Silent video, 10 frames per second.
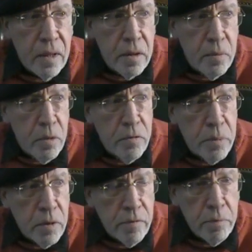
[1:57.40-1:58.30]
and the
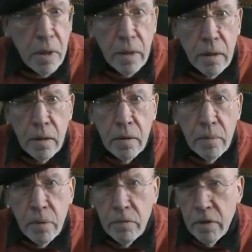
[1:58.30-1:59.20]
movement of money,
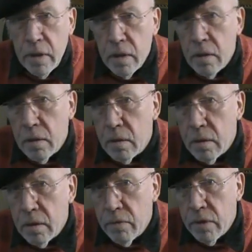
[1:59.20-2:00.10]
but very
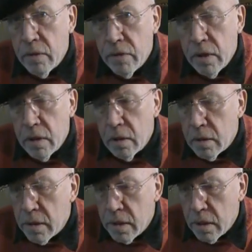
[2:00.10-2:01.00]
little
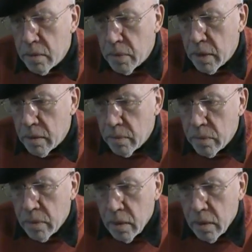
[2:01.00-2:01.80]
is said about